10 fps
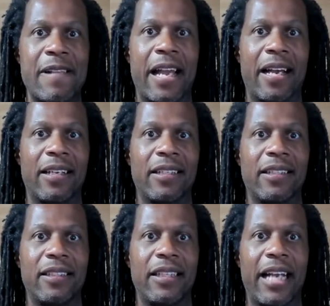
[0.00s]
Yeah,
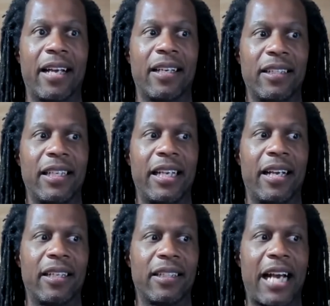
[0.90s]
yeah,
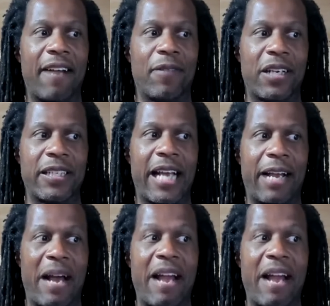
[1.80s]
yeah. Because like